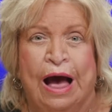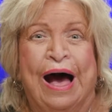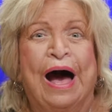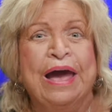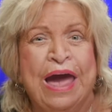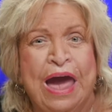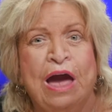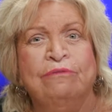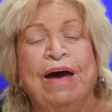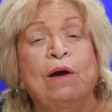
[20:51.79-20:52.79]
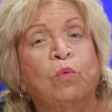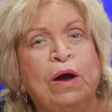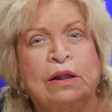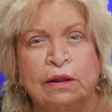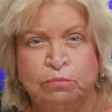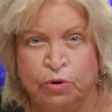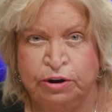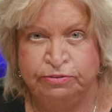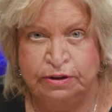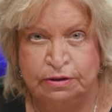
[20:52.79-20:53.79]
I have a weekly
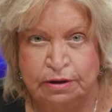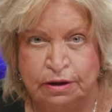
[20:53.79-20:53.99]
briefing,